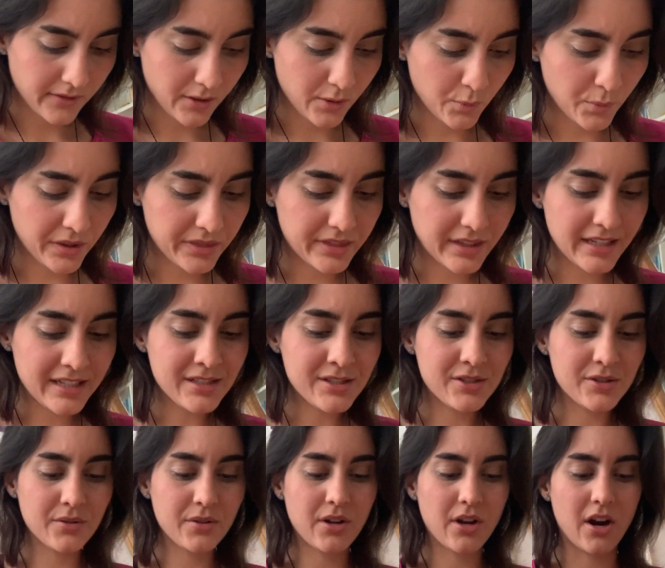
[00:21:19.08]
with these
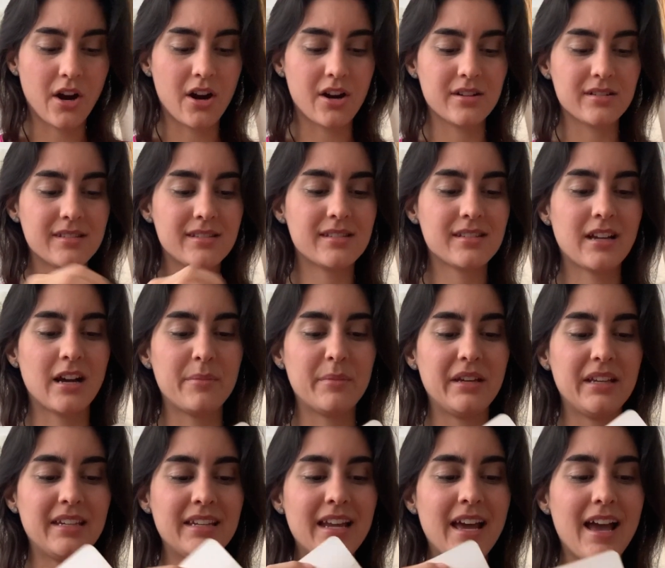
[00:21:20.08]
two cards
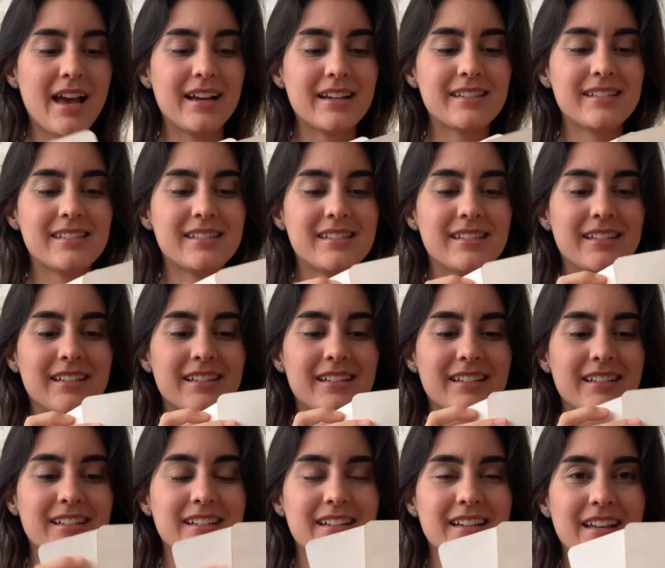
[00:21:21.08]
coming next,
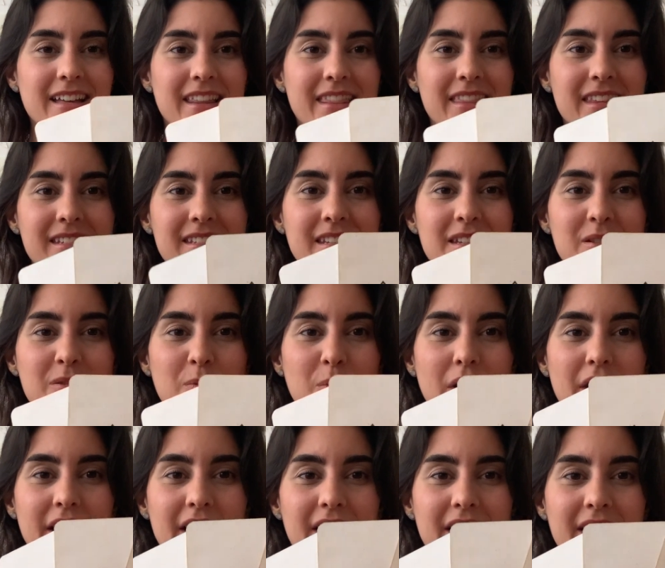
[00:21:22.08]
this is
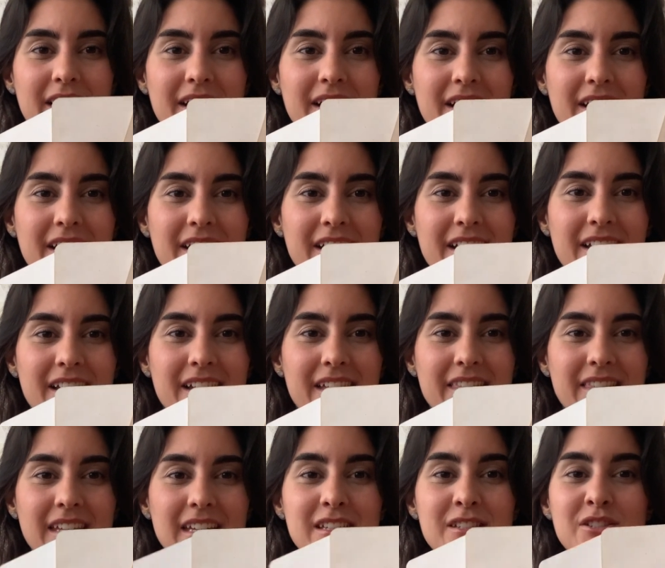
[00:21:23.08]
where
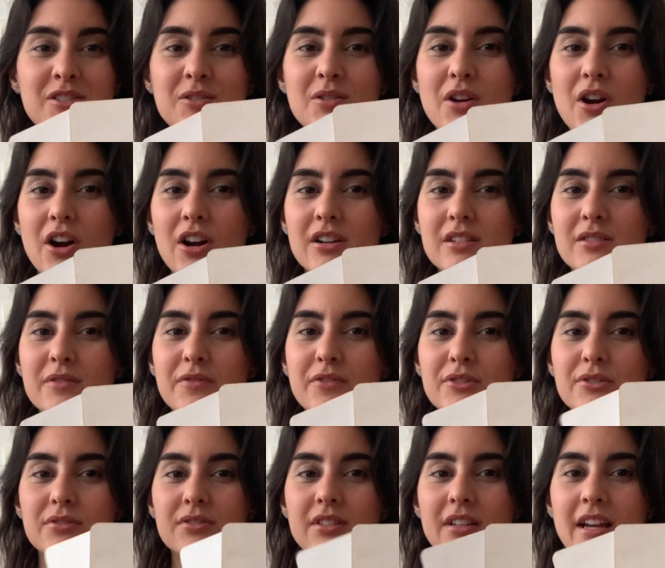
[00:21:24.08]
these two cards
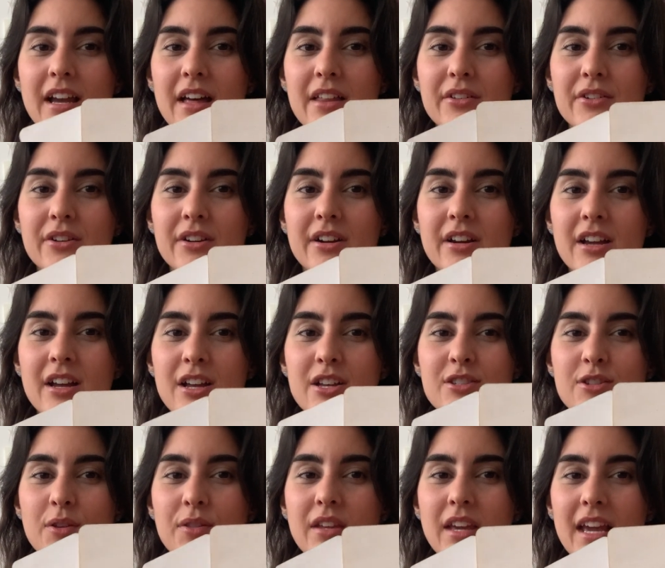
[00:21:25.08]
flew together.
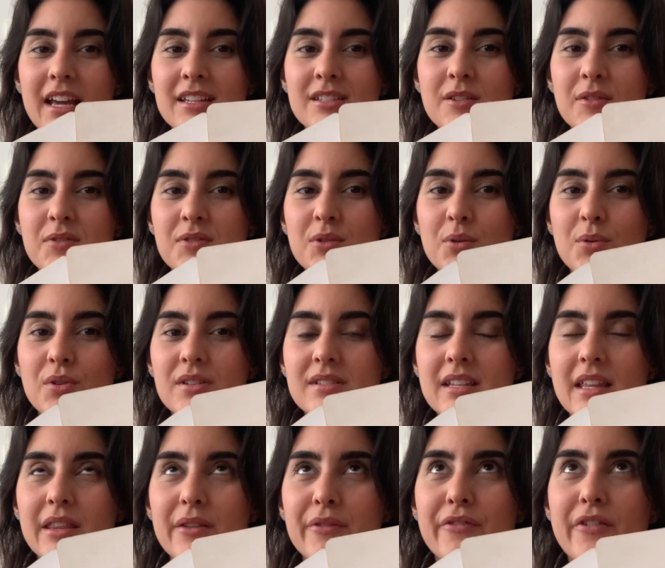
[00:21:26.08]
So the Ace of Swords
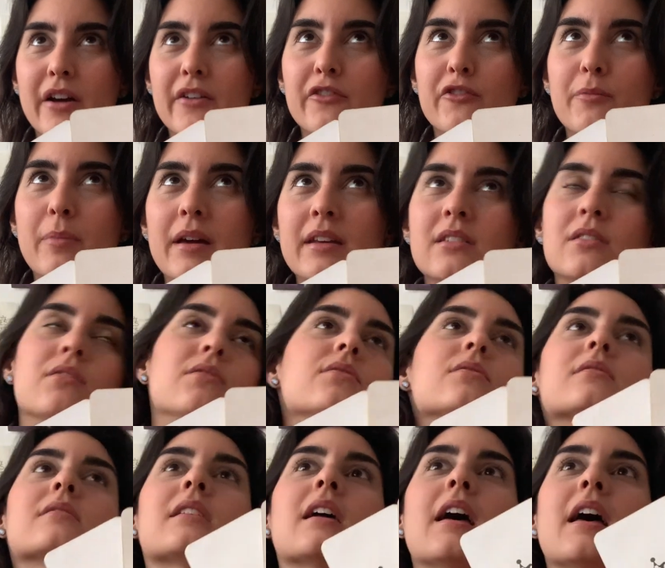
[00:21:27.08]
and the Five of
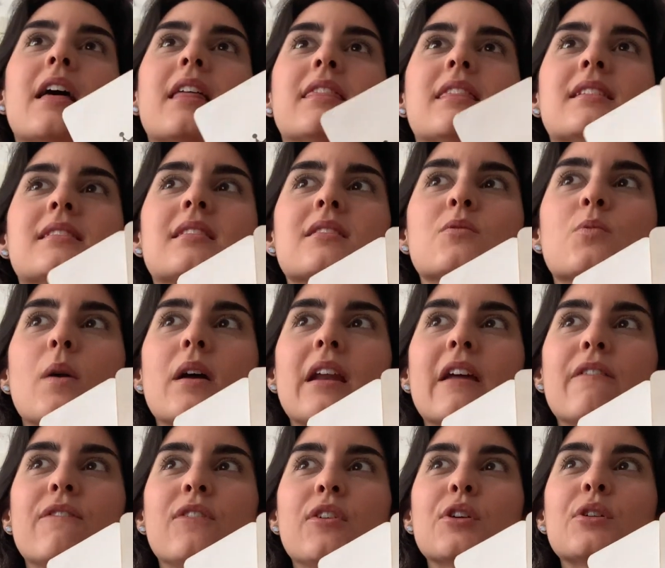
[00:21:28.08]
Pentacles. This is when I
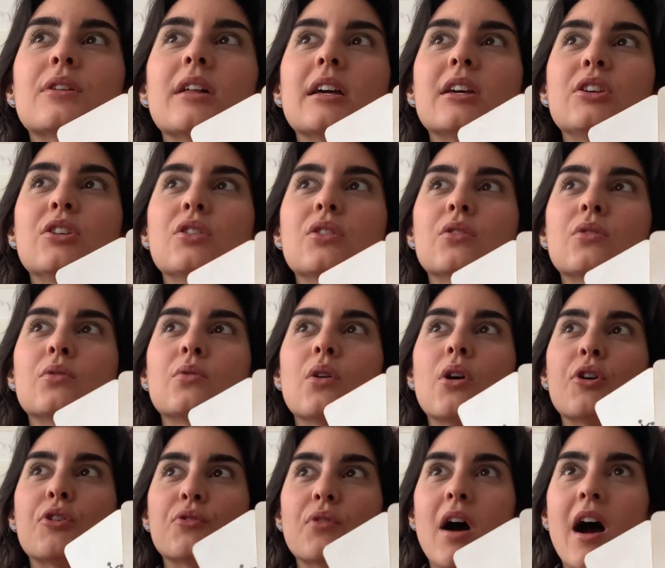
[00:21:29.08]
feel like you
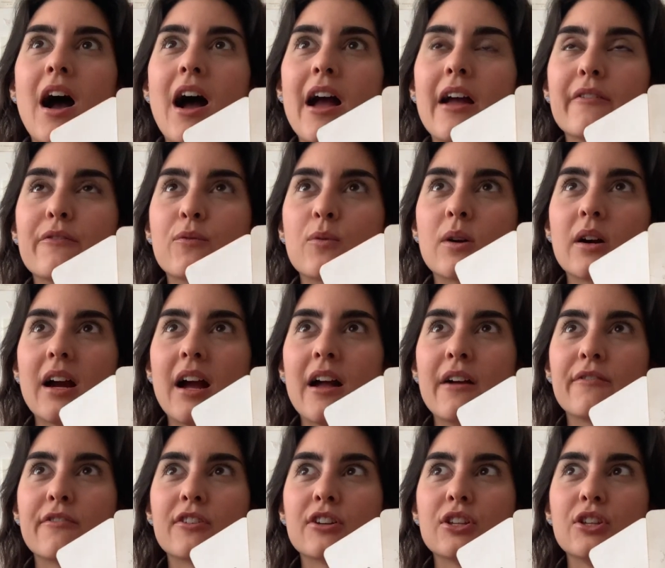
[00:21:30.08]
arrive
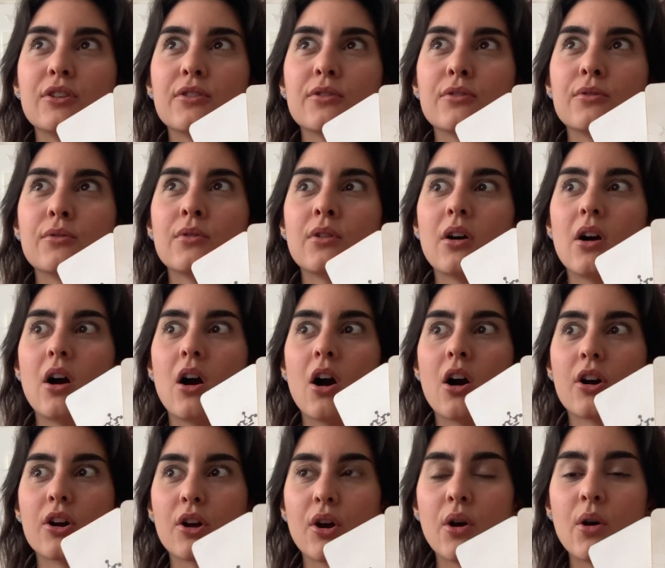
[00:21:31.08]
wherever you
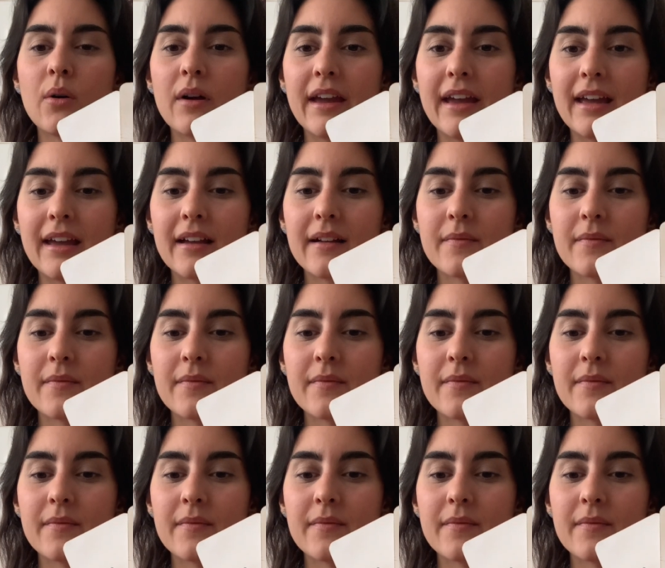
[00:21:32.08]
are going,